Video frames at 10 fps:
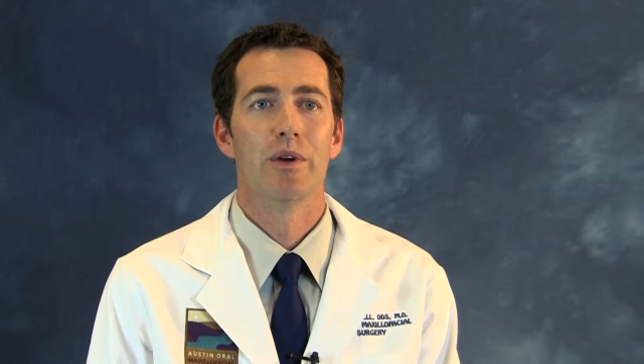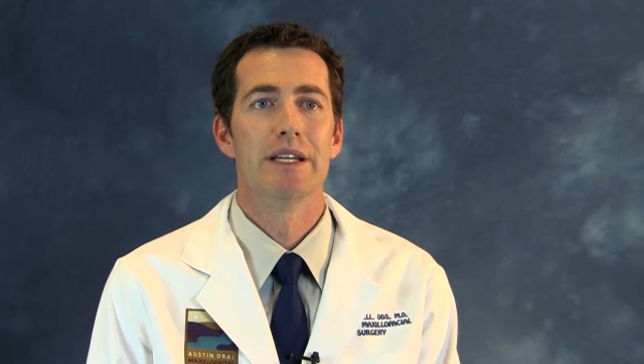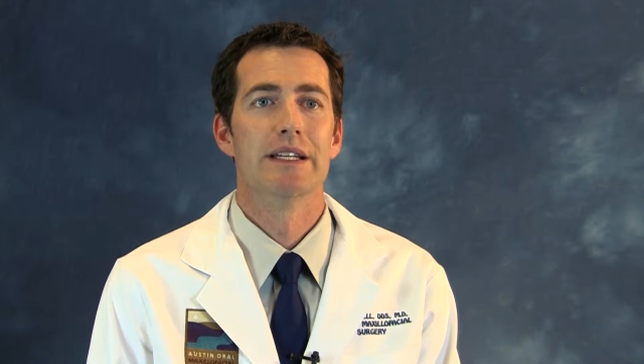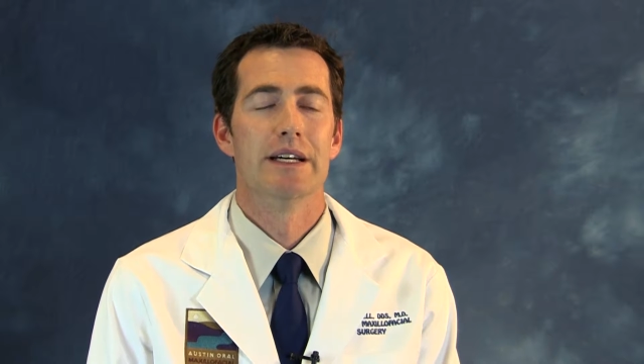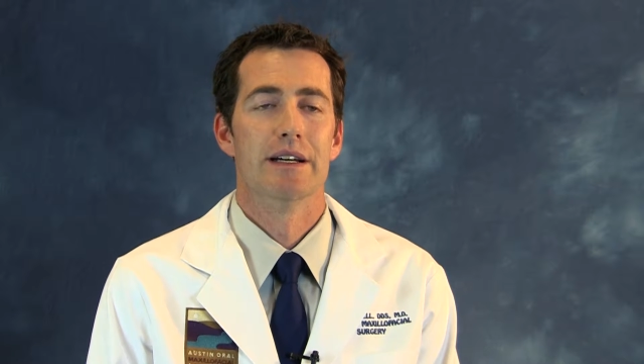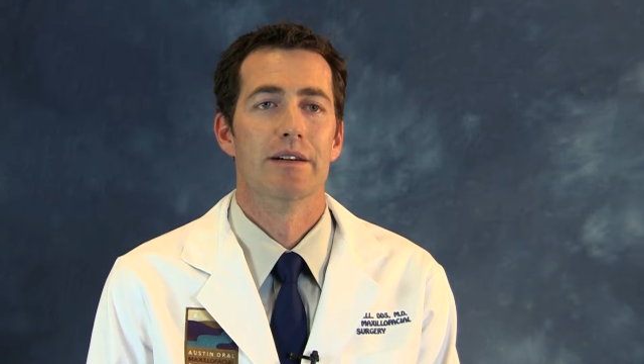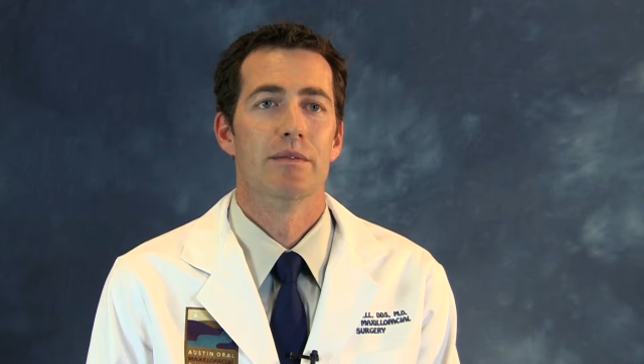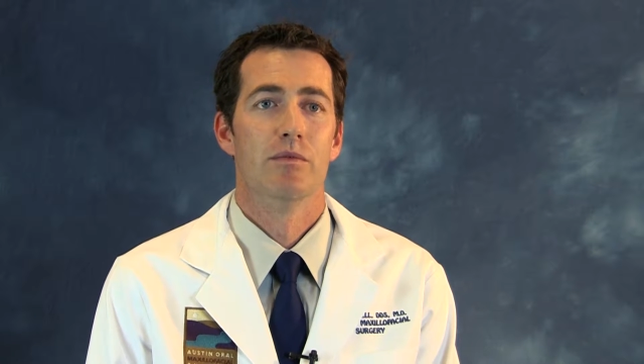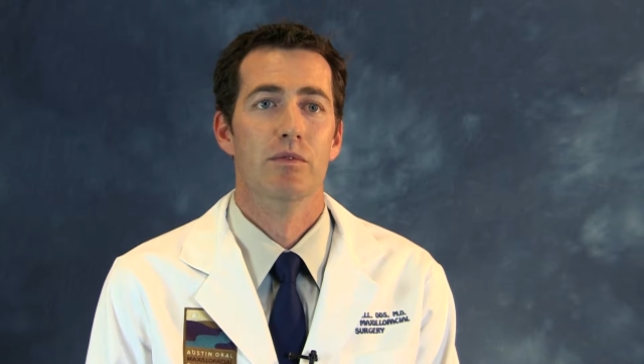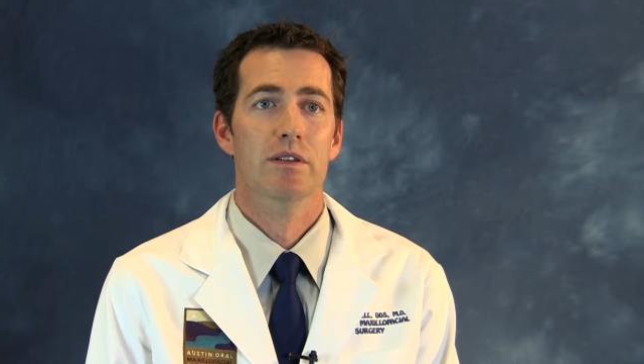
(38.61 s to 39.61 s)
we need
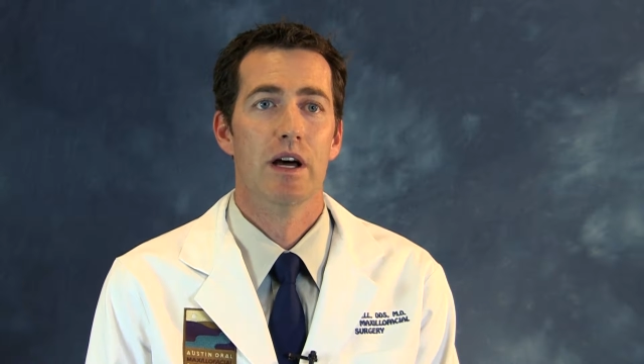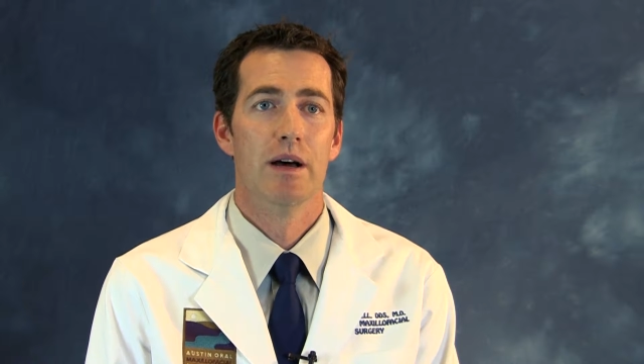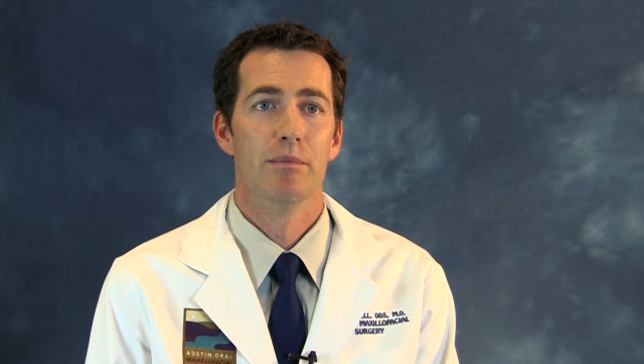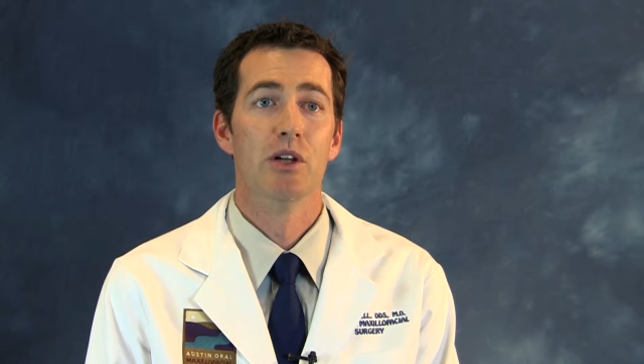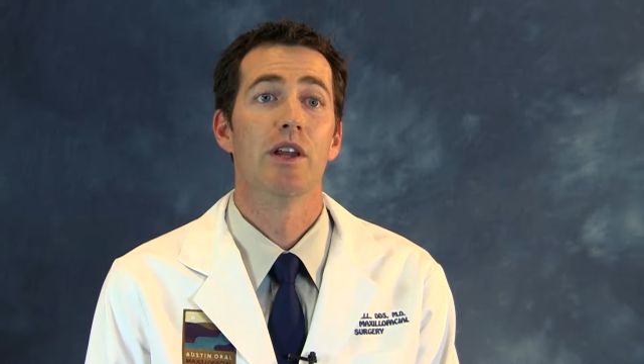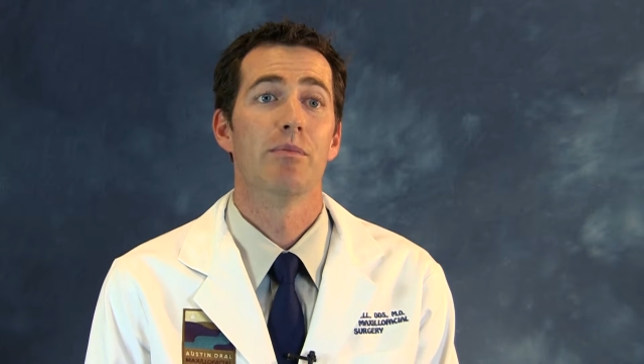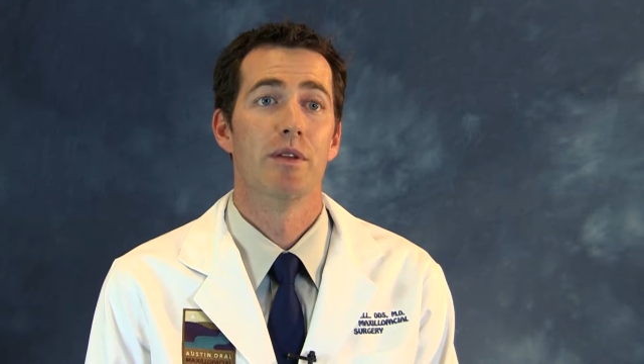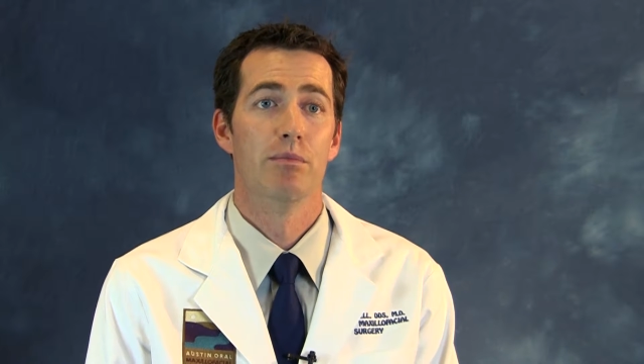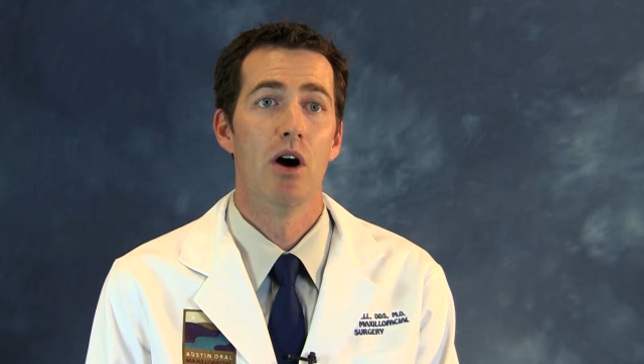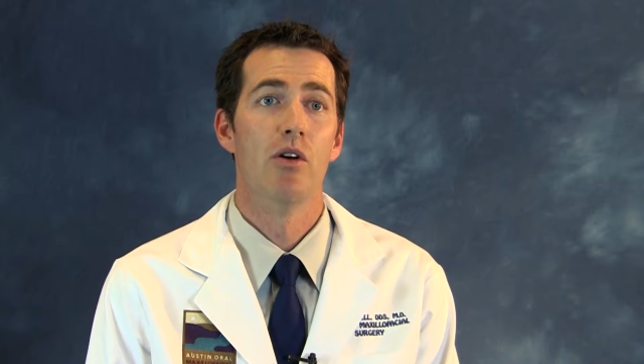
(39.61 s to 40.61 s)
to build up
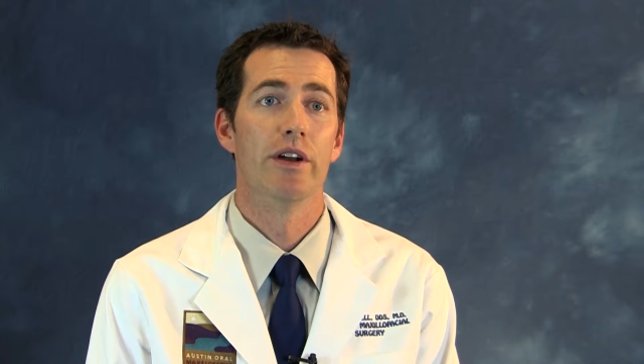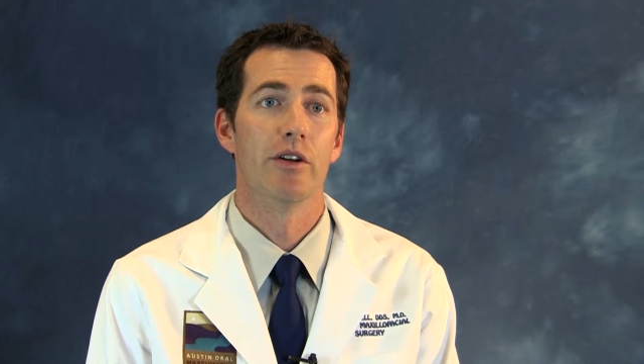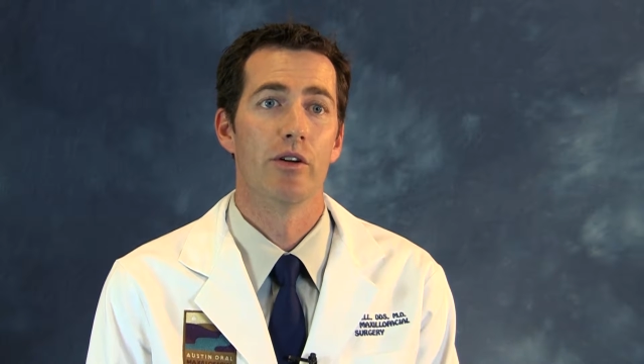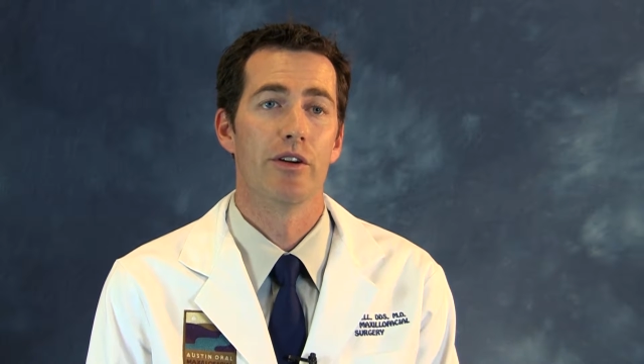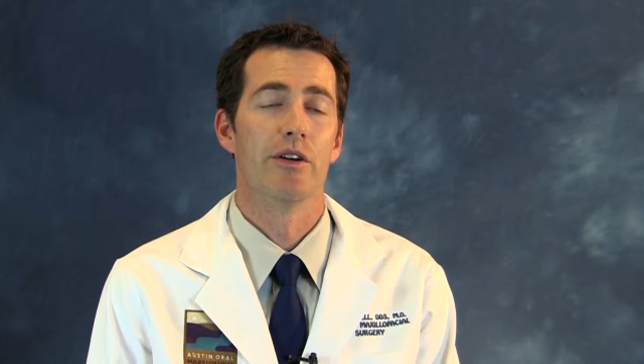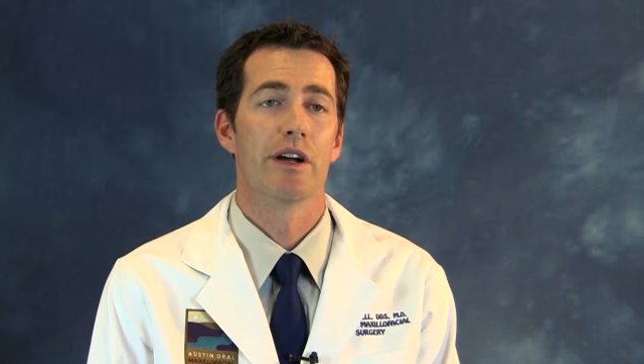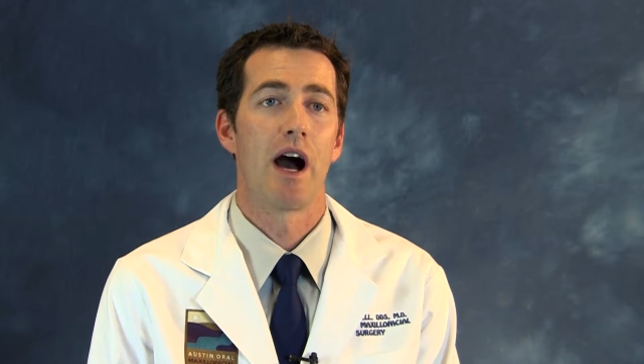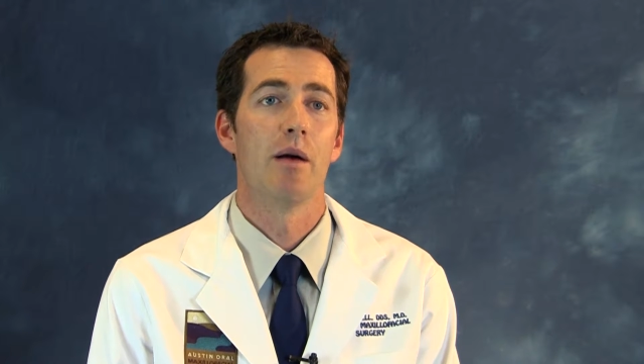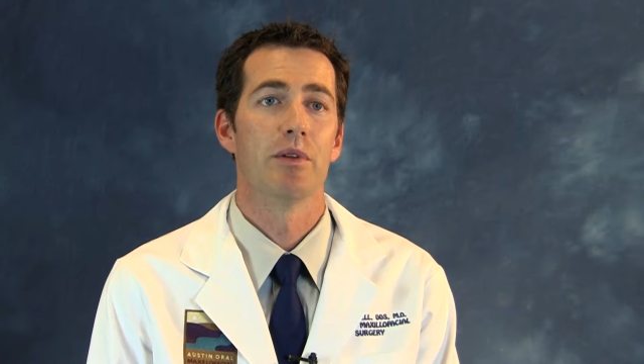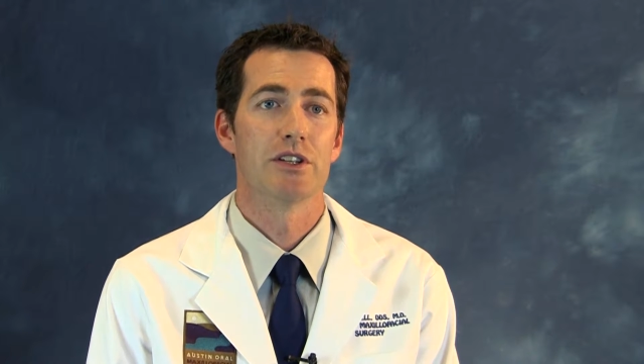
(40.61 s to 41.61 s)
the bone in order to
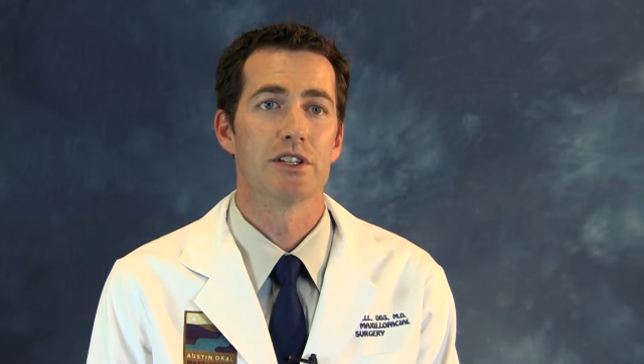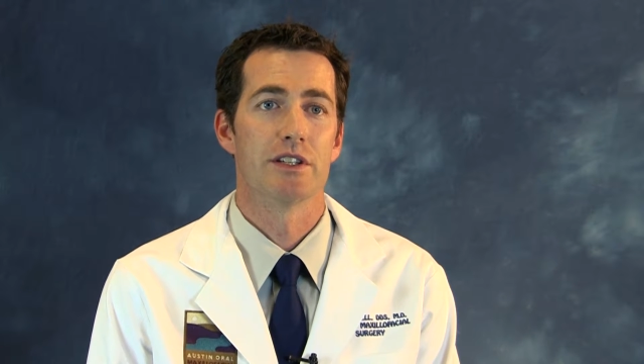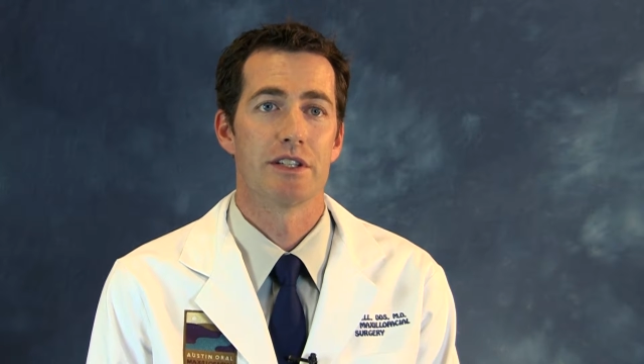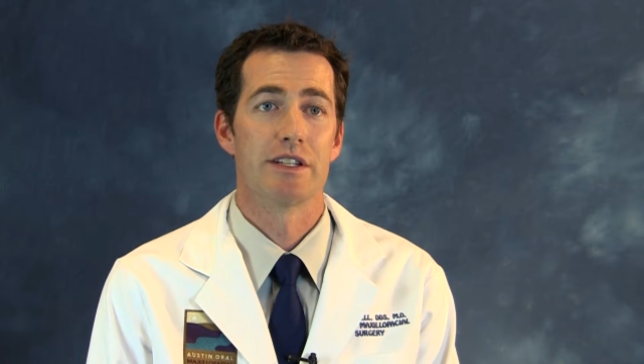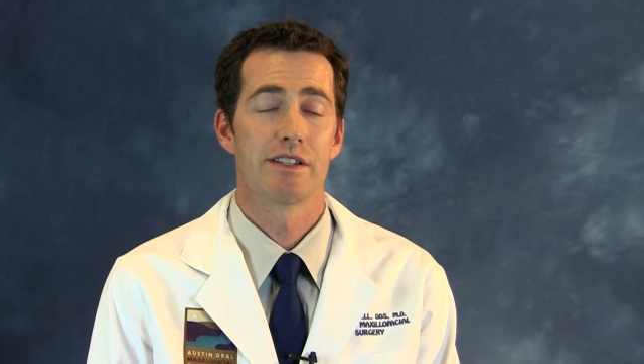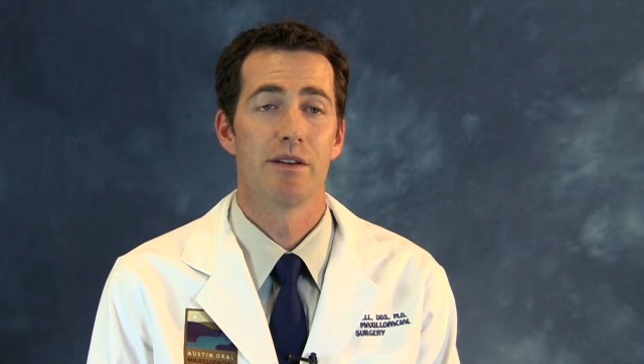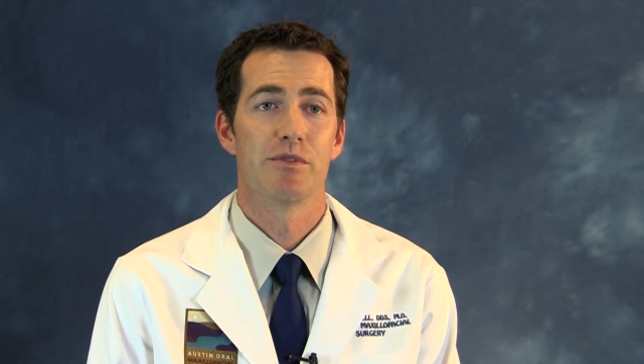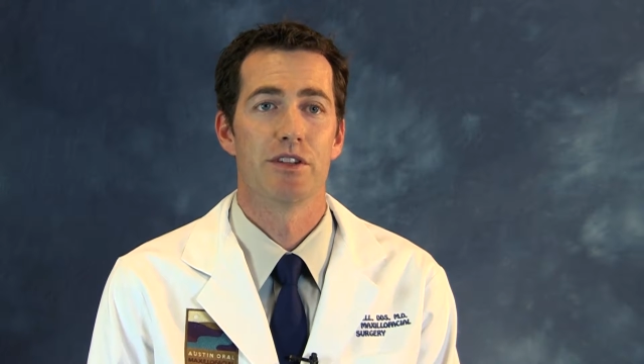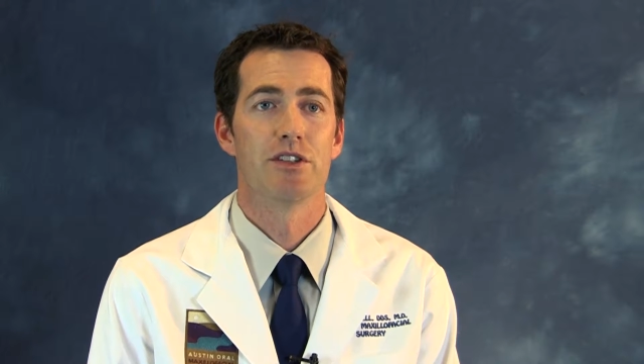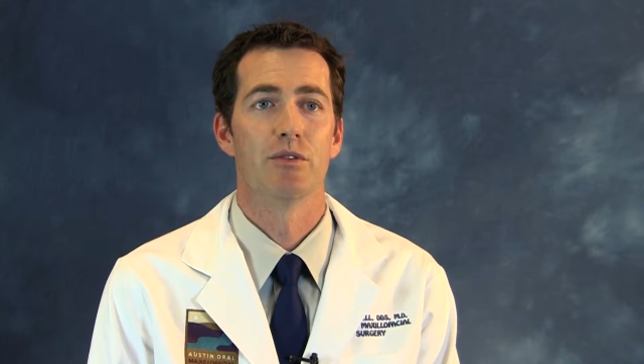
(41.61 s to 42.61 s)
accomplish this in some
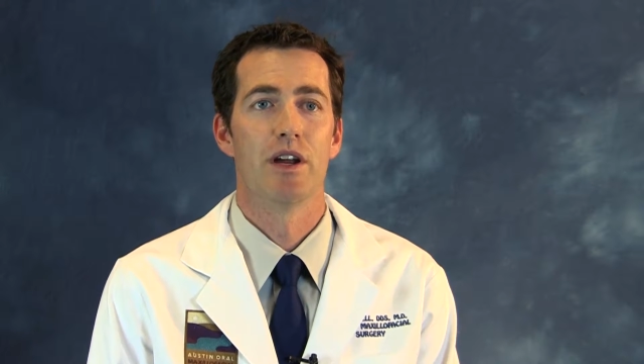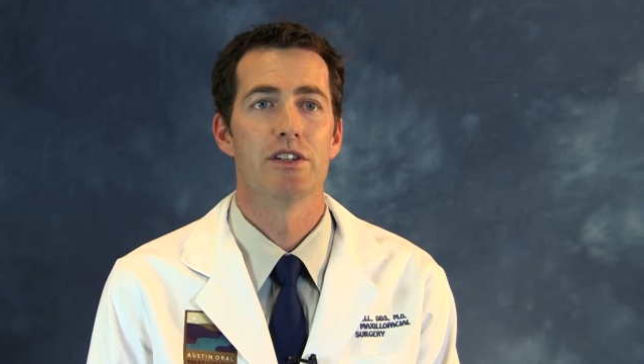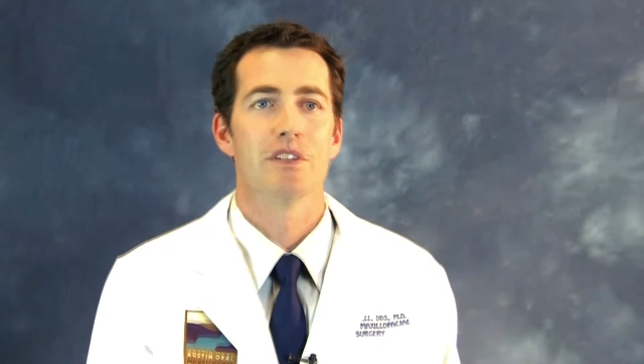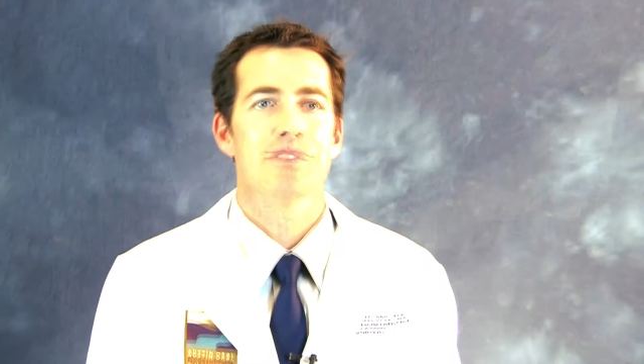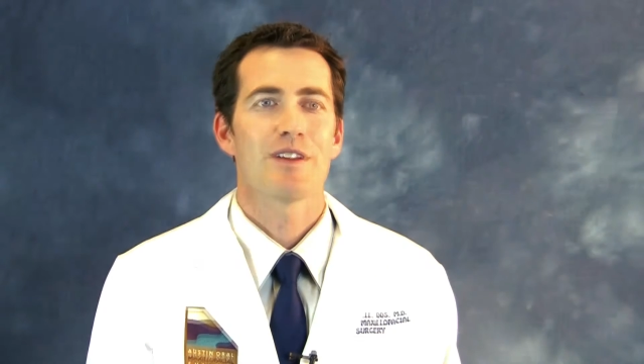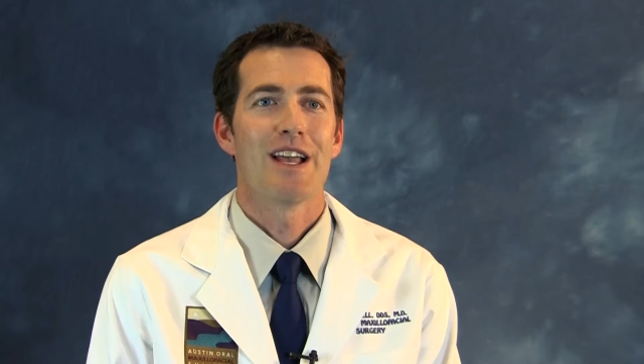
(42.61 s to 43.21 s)
situation.